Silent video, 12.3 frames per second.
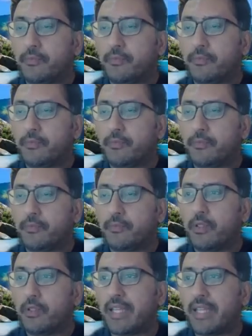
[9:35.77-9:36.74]

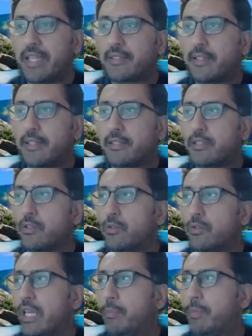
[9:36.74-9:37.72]
seamless access to
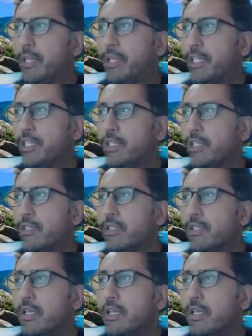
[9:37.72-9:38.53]
the applications,